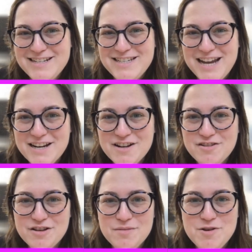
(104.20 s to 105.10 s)

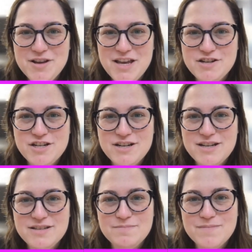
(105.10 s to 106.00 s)
technical communication
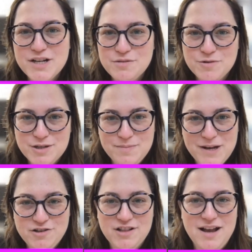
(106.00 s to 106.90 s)
is much more
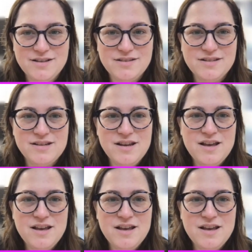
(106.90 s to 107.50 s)
specialized.